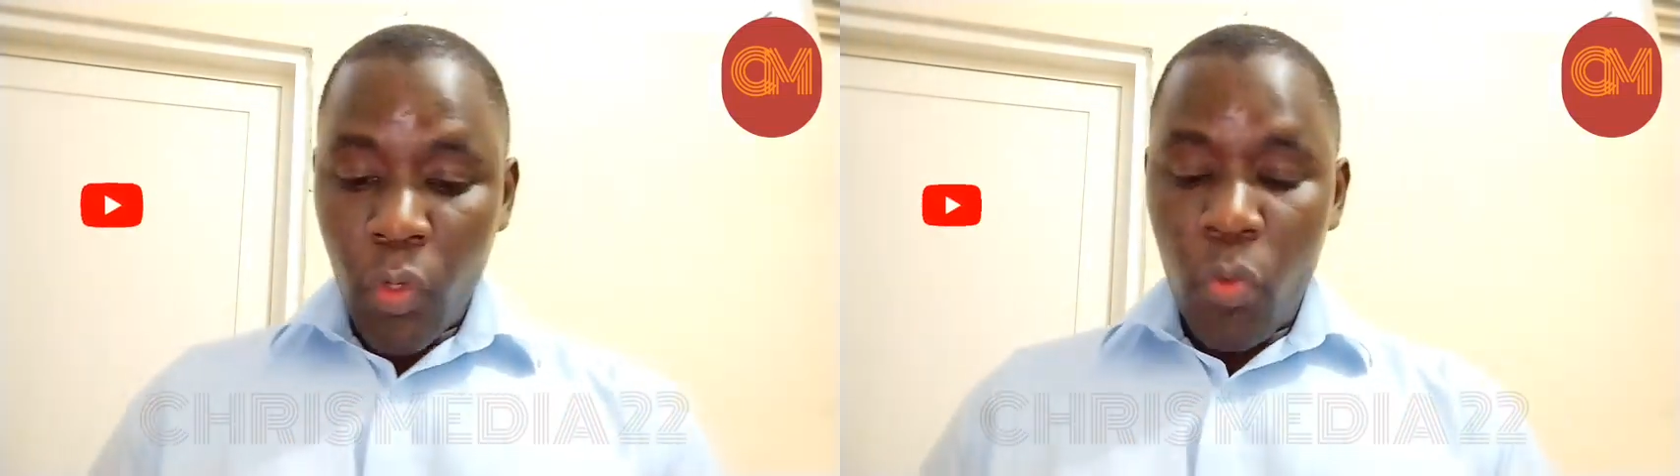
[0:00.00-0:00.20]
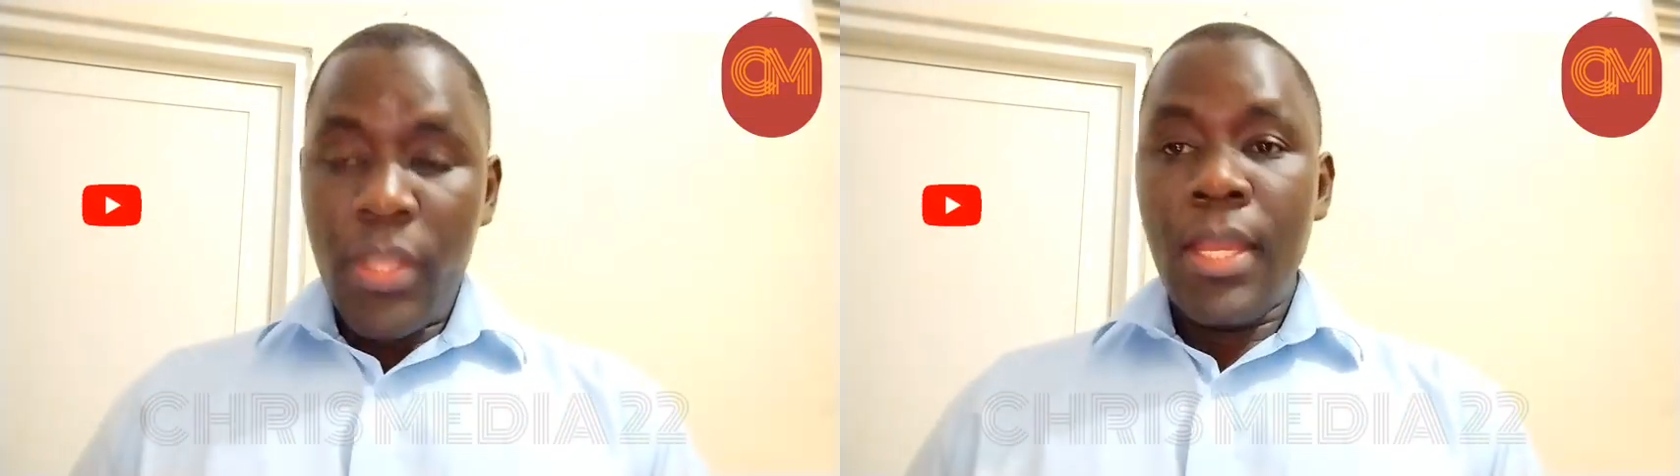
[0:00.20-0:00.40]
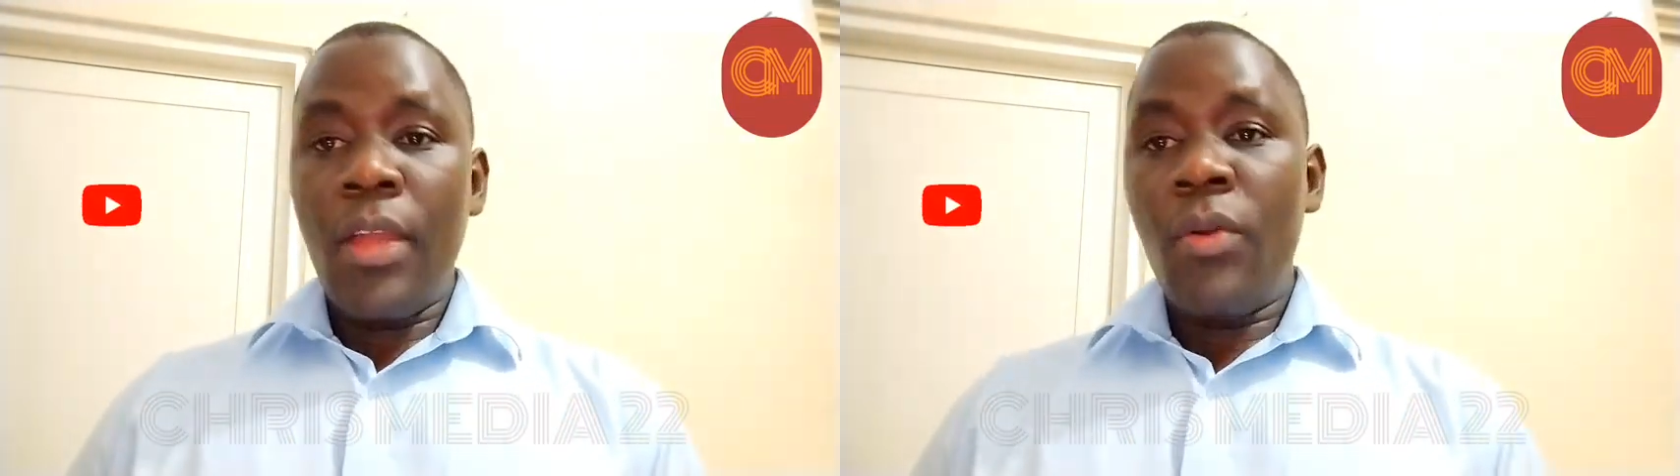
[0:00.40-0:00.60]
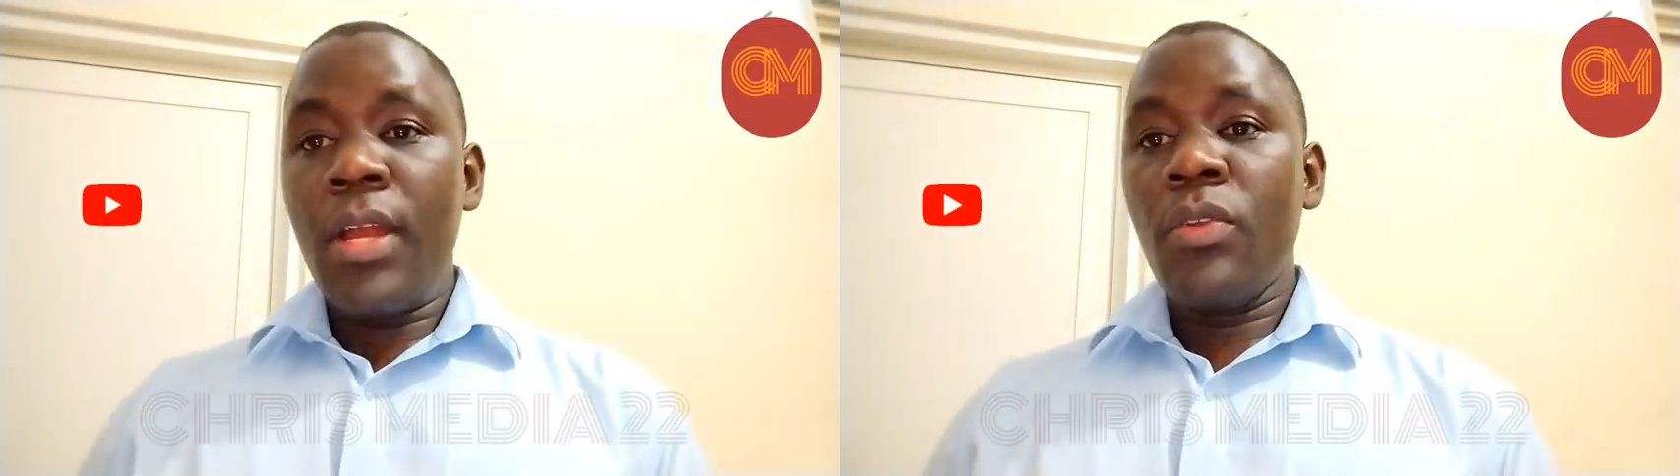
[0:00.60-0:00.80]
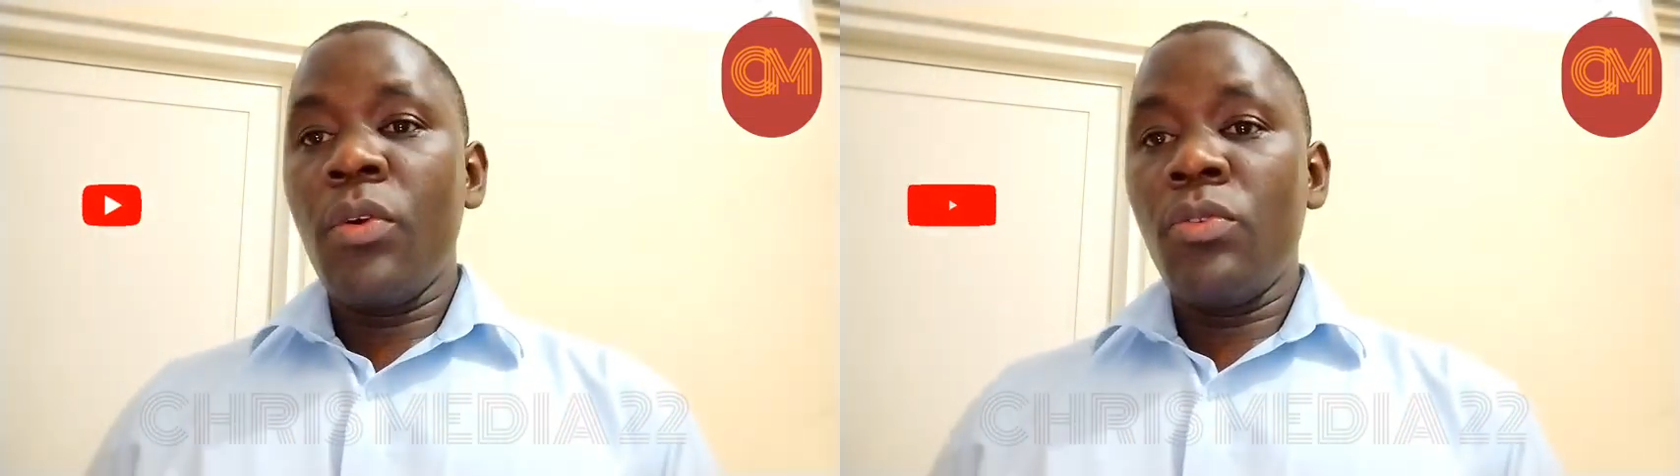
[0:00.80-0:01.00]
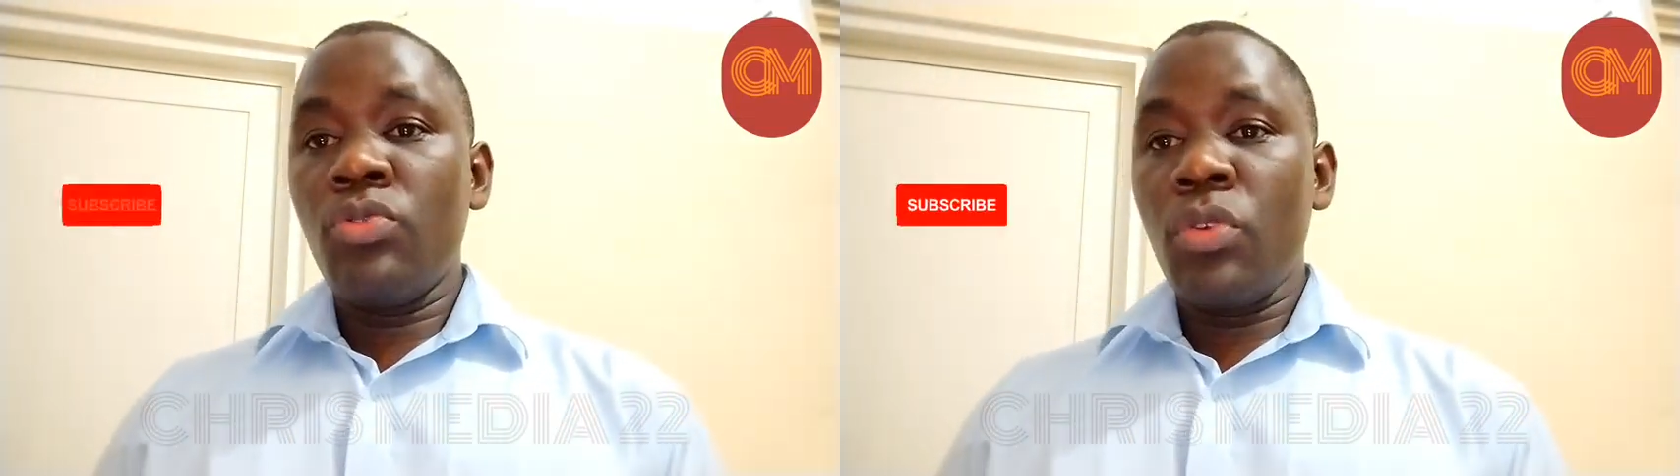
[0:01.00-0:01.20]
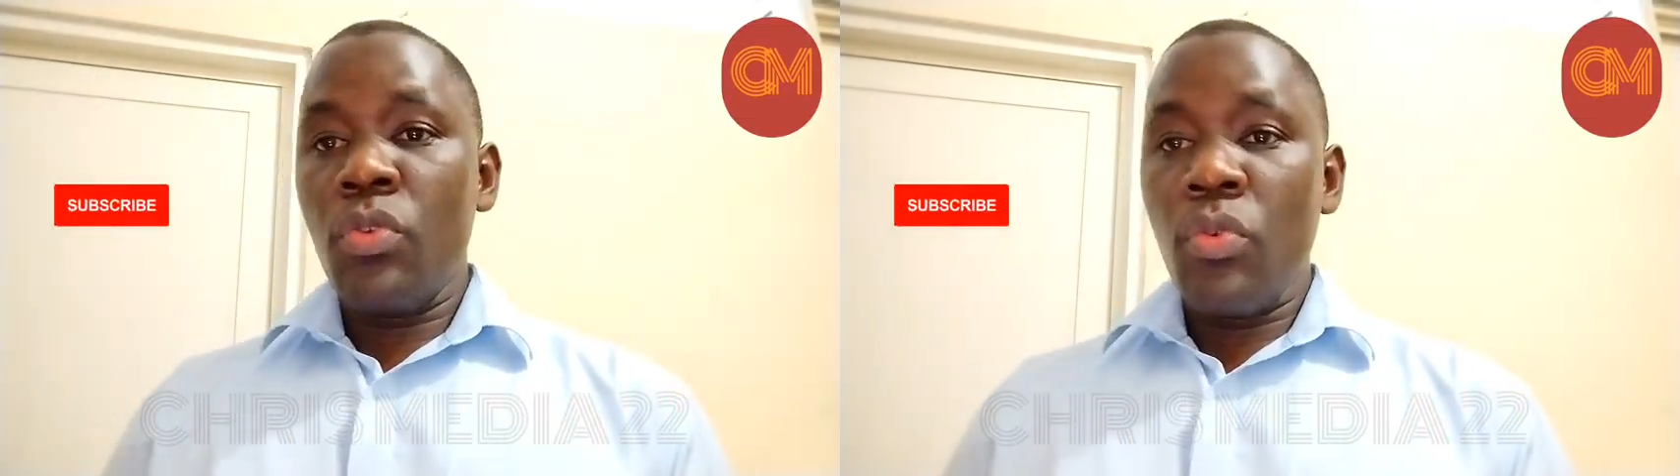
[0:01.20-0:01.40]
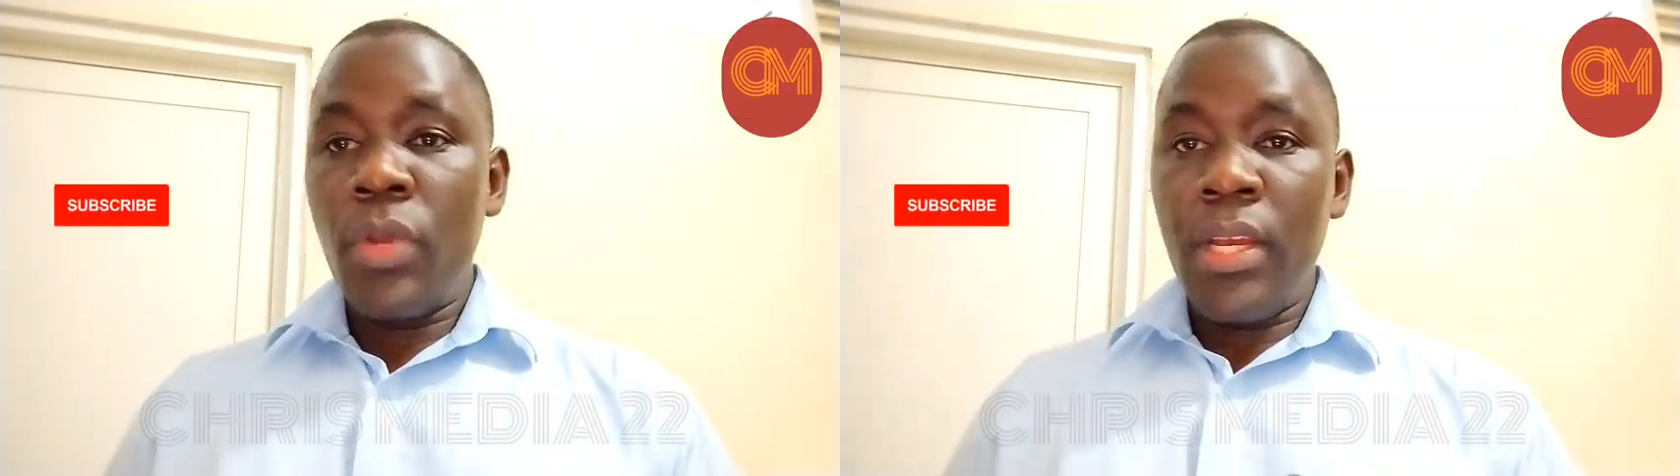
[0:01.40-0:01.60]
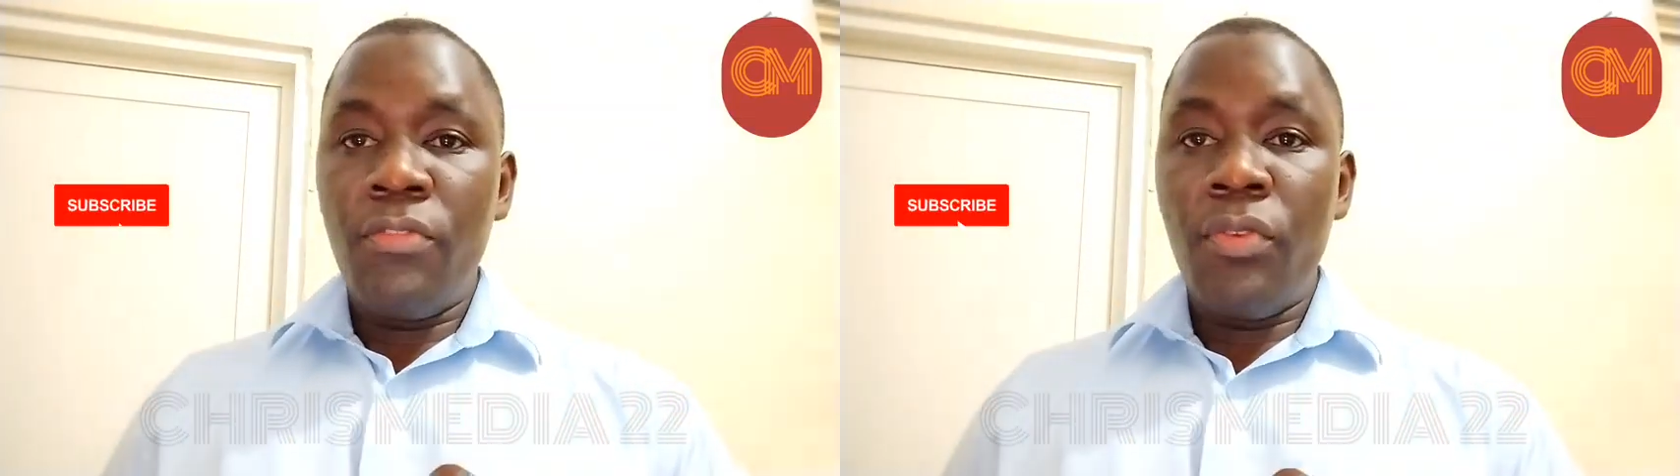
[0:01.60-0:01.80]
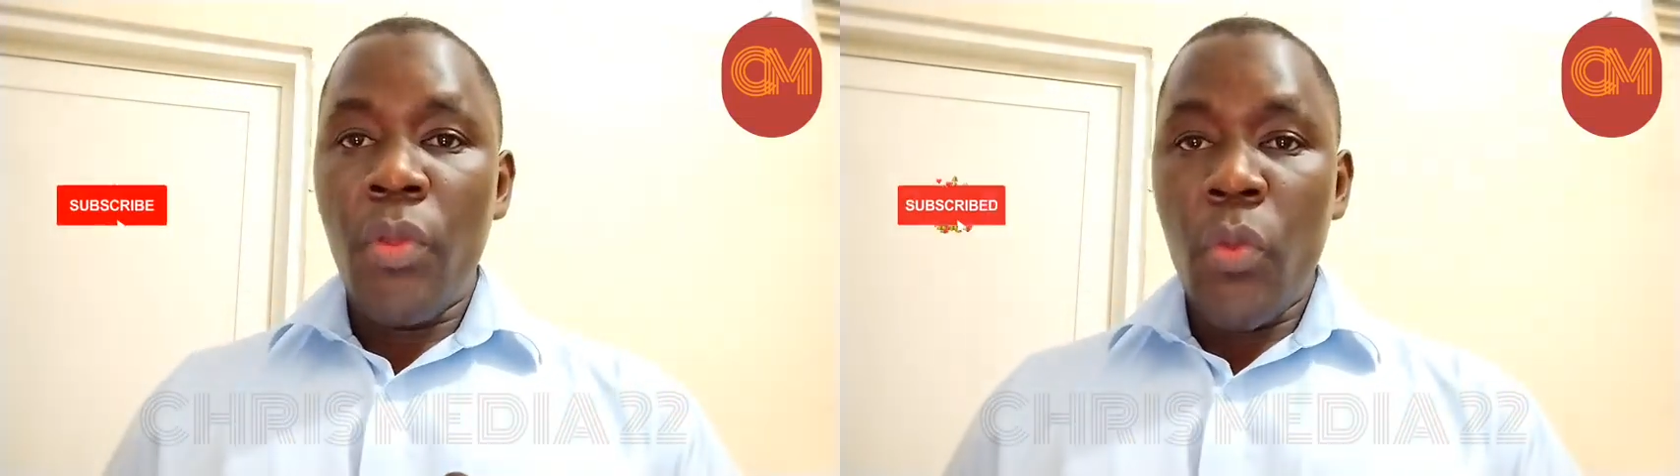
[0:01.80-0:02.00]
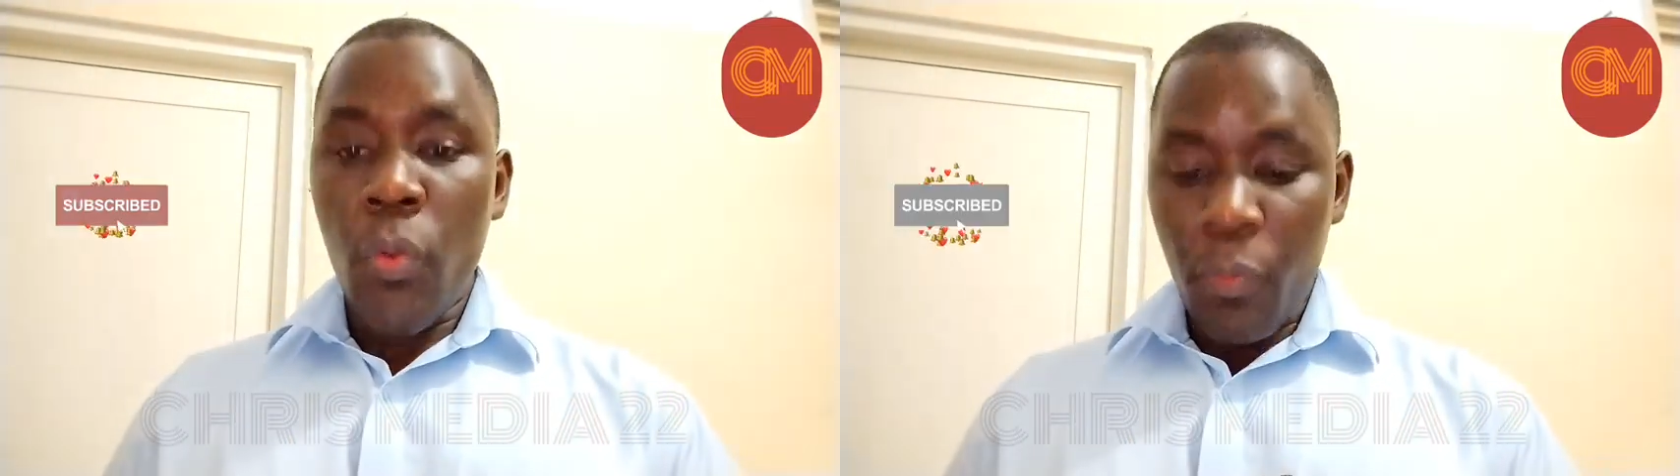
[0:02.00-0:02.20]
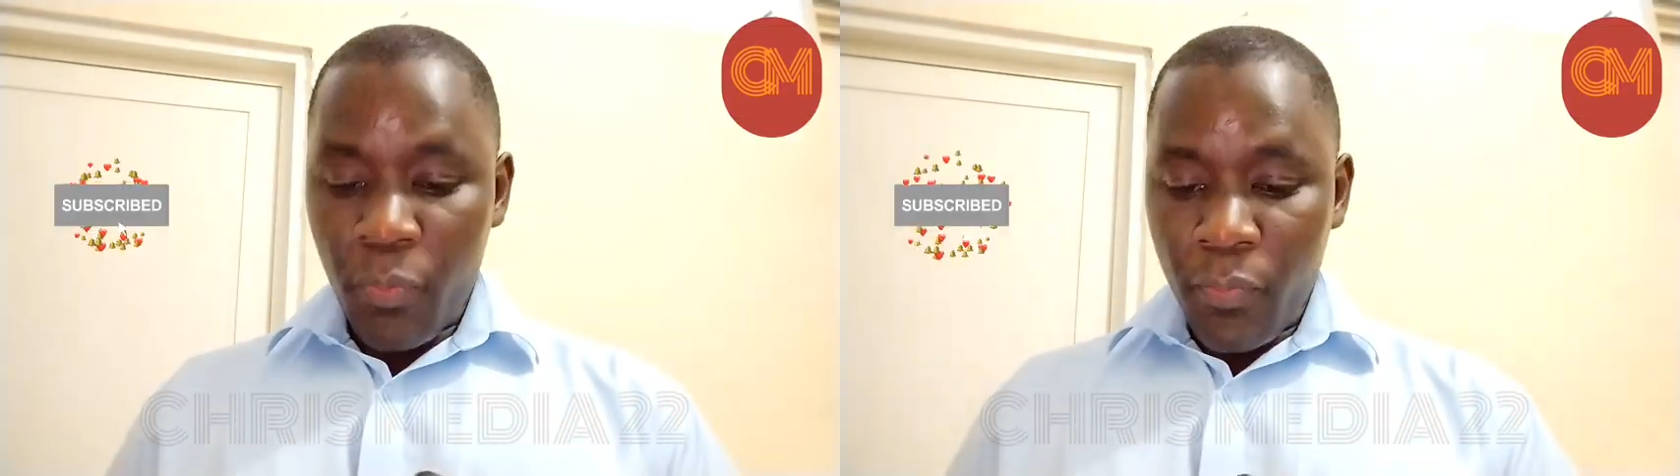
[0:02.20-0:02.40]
which I want also to read for you.